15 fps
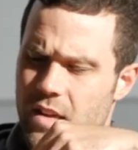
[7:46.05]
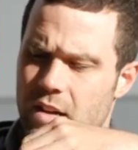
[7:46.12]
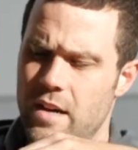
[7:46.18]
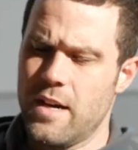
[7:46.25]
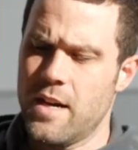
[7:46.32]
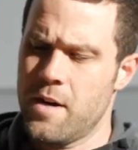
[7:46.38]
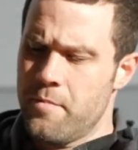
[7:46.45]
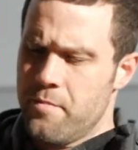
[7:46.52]

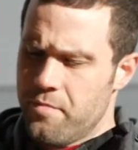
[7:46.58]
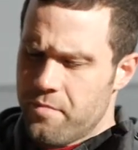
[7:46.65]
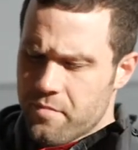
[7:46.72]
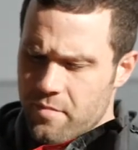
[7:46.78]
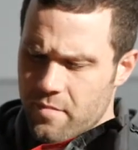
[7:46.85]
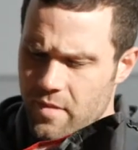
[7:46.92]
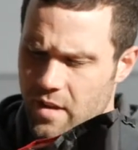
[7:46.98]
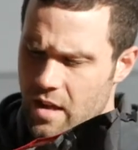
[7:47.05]

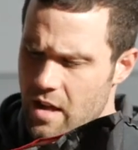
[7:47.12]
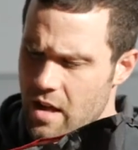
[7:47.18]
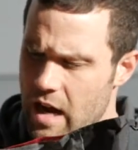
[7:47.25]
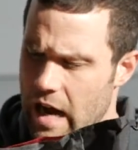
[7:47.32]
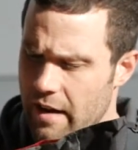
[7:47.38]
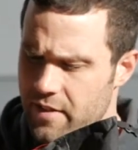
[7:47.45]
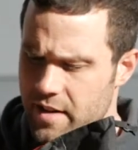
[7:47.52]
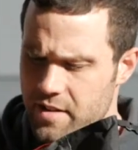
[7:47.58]

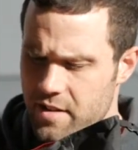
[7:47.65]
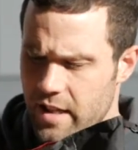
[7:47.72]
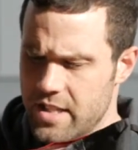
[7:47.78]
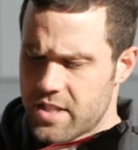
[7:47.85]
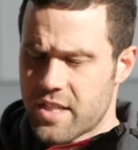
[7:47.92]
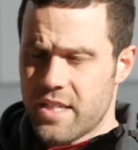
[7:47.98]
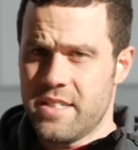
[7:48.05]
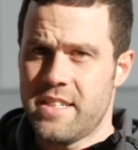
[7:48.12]
I find the light
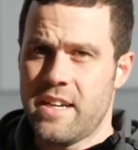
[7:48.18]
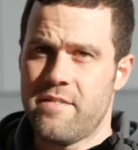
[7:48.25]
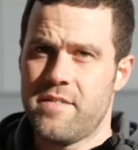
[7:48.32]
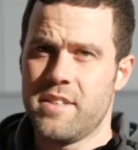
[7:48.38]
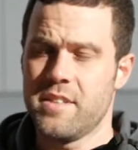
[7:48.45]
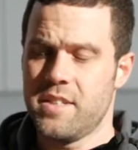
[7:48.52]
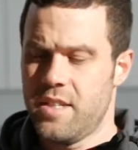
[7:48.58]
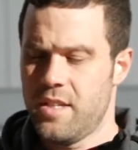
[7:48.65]
skin
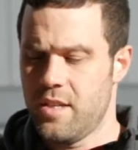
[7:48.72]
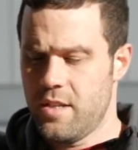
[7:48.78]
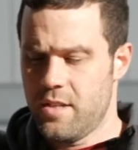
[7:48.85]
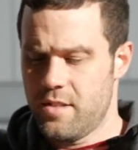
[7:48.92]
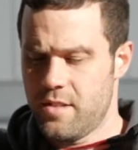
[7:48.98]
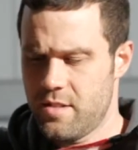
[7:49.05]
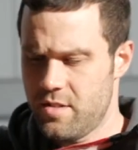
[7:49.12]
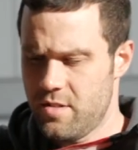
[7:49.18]
definitely
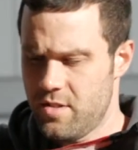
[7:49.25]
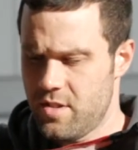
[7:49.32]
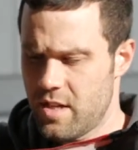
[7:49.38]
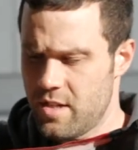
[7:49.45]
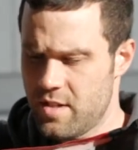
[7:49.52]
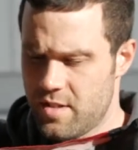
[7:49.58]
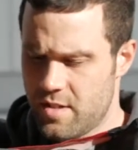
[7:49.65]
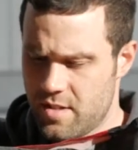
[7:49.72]

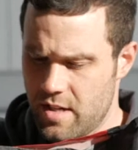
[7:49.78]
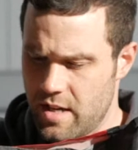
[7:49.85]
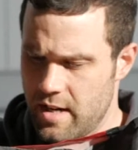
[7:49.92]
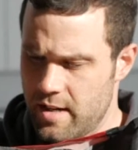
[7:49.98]
is